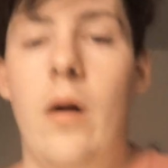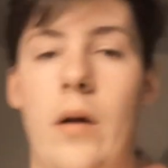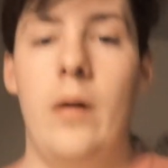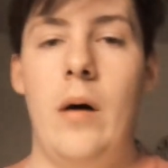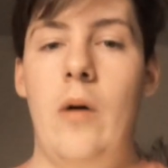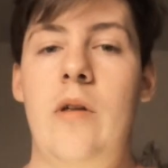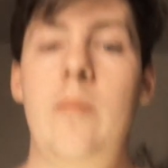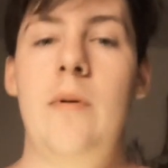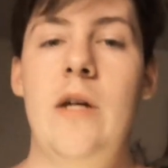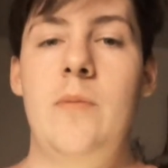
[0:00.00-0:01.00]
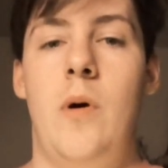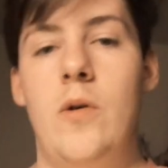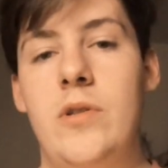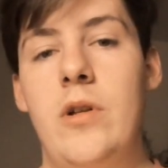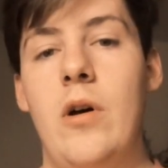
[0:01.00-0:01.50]
Alright, I'll keep you guys
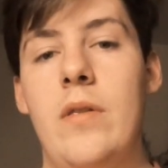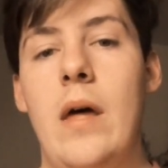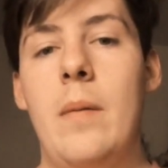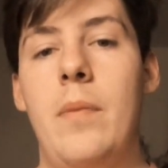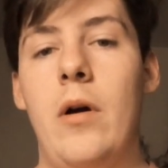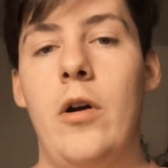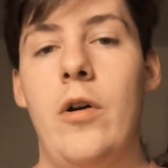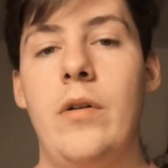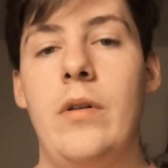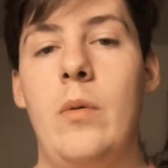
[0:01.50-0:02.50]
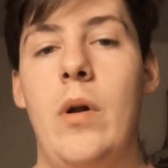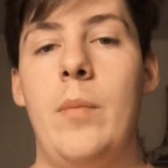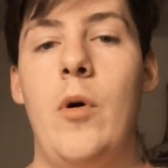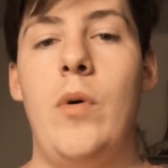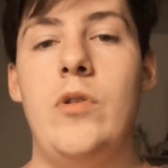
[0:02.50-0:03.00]
posted on that, but currently
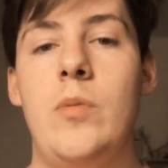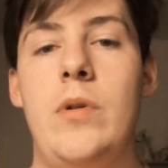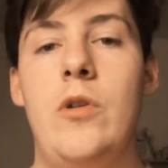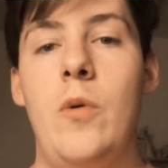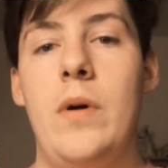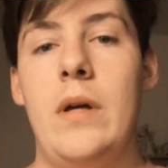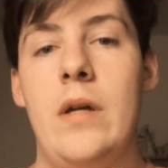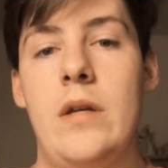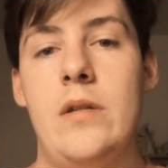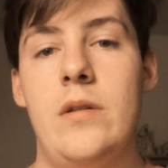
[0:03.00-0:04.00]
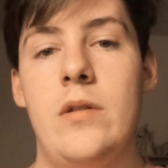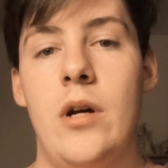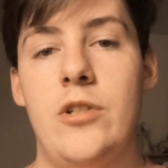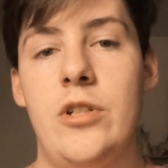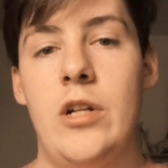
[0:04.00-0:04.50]
what I'm going to be doing is
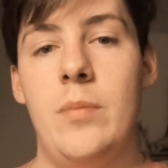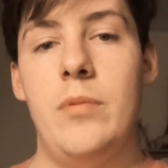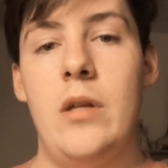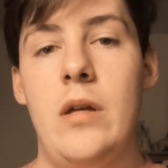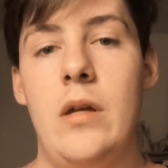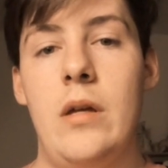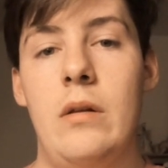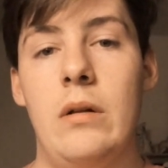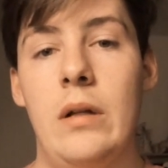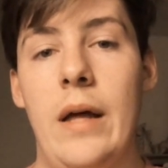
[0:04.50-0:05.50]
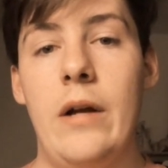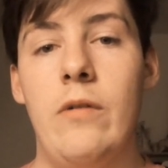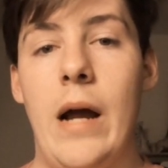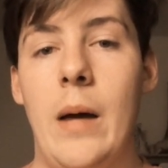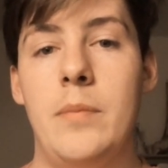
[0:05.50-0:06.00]
touching up the
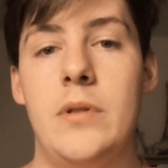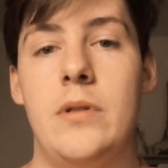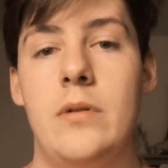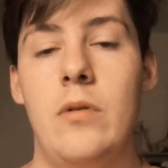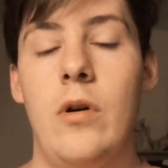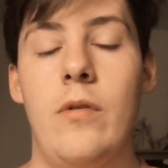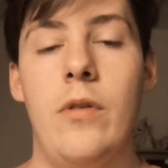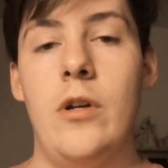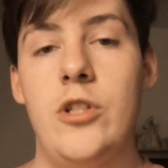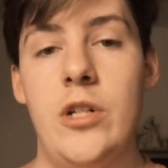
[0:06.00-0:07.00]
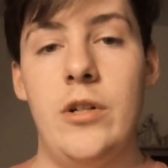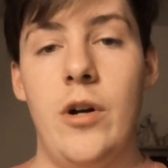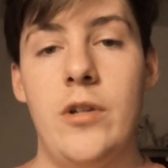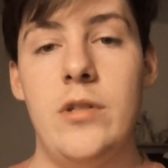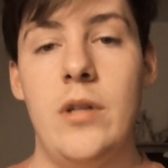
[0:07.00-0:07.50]
leg wraps, or the shin
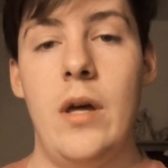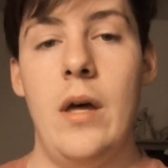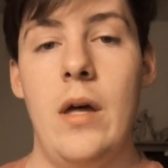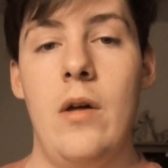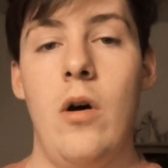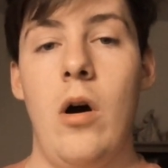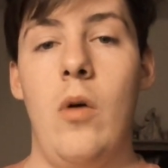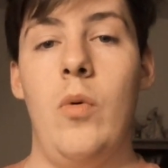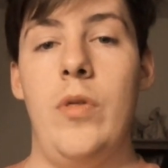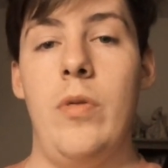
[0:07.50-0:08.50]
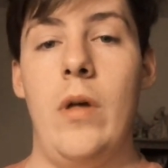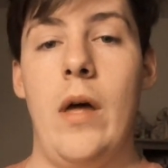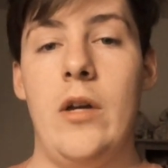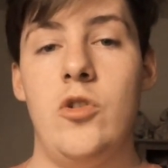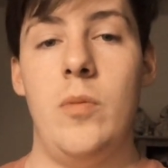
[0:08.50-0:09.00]
guards, with
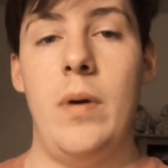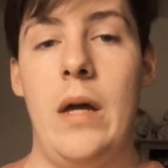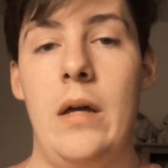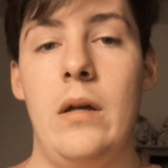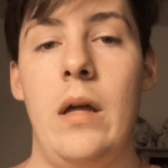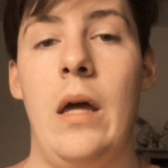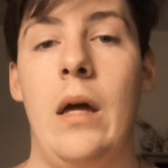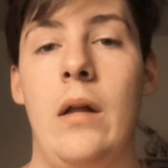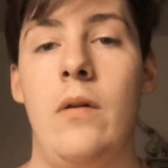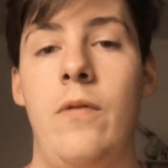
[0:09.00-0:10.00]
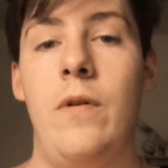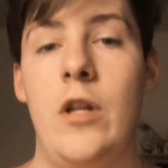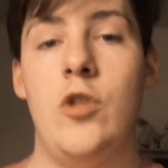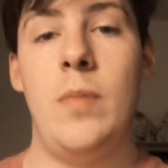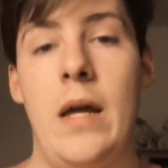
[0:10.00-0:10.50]
the extra paint, and
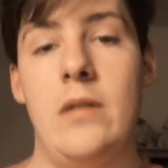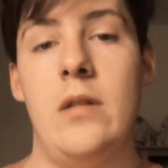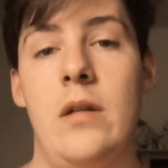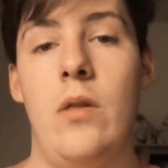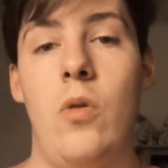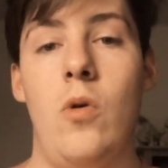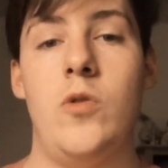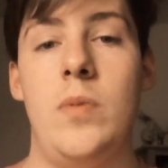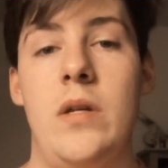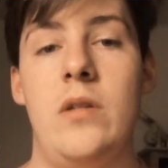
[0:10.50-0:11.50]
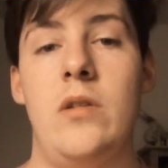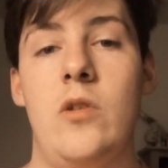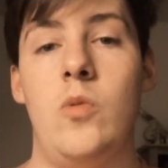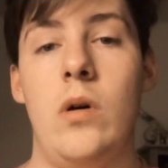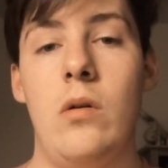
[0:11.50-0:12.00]
finish painting those
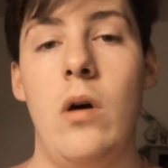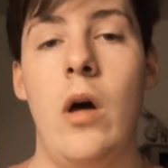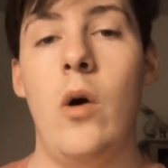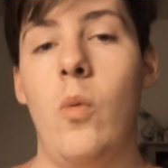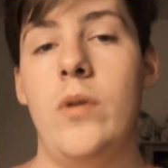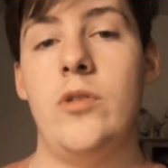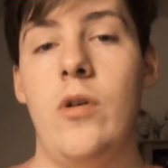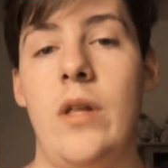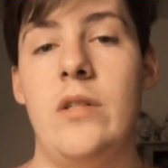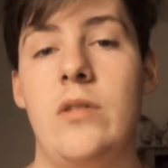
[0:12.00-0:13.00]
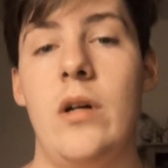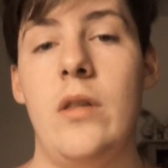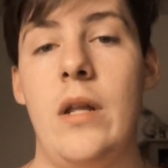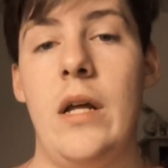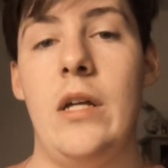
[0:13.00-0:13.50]
pieces as well. Once all that's
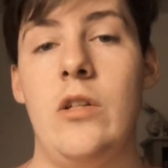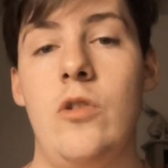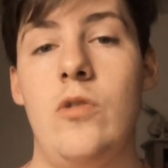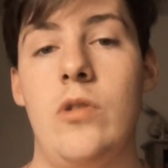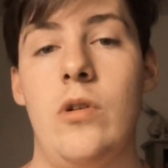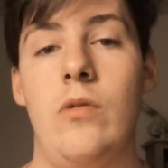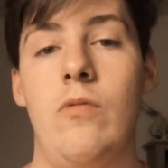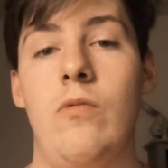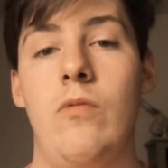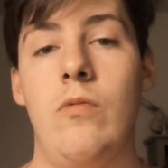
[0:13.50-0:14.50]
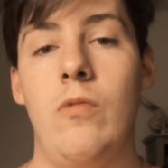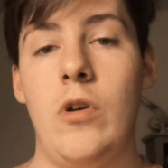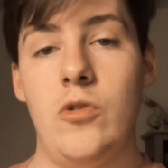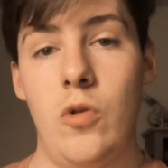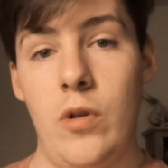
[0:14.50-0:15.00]
done, then I can use the
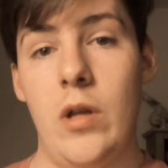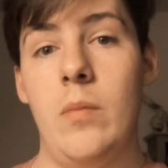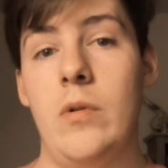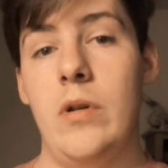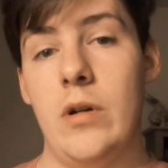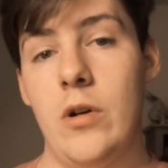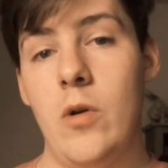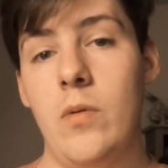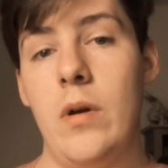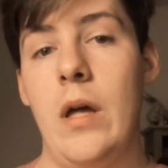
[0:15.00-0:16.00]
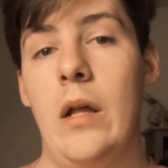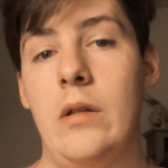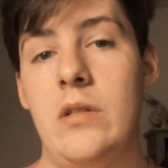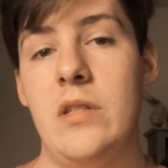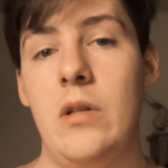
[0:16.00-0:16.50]
Rust-Oleum clear coat
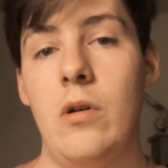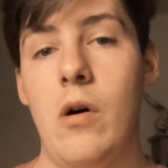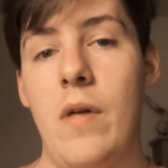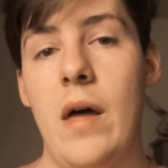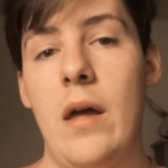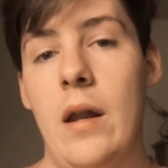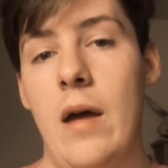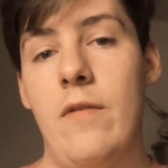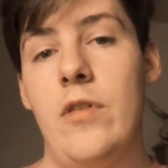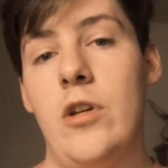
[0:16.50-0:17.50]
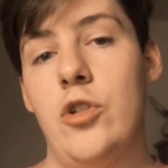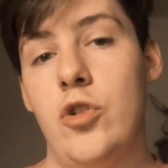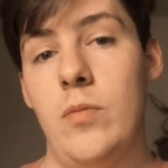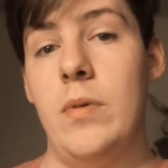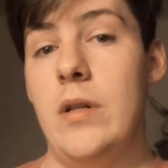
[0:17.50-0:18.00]
and seal all that, and everything
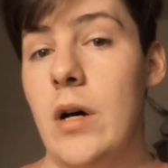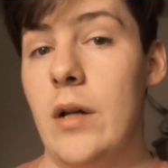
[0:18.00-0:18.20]
should be